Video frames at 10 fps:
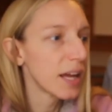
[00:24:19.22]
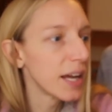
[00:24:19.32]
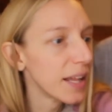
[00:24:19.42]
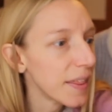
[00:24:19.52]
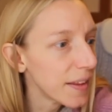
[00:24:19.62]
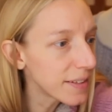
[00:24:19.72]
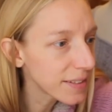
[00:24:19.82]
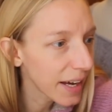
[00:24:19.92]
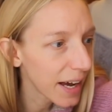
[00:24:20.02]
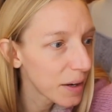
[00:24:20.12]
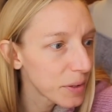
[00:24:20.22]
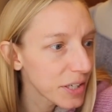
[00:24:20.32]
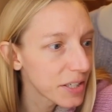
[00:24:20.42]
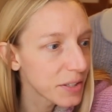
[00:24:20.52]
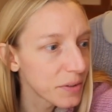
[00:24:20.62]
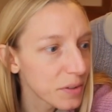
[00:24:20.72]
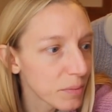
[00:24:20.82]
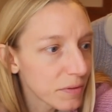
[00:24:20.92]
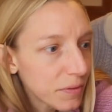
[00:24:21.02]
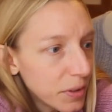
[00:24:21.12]
And this guy, which I showed you
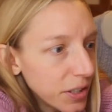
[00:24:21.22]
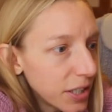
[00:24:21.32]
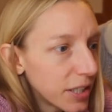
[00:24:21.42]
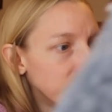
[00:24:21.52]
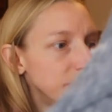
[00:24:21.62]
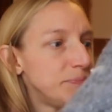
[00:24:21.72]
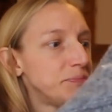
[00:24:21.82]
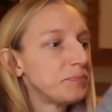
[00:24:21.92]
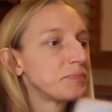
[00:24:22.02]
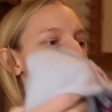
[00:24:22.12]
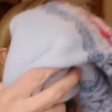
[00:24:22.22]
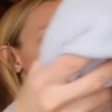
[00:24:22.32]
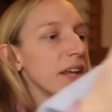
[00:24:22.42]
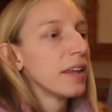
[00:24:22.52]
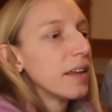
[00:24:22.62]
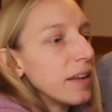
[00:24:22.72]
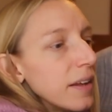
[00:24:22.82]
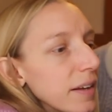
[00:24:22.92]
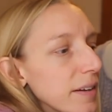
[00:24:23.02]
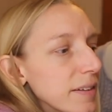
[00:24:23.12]
before,
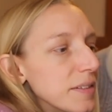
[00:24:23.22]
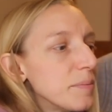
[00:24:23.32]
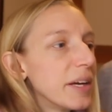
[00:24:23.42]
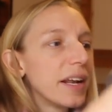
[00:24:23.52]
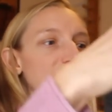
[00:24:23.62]
is made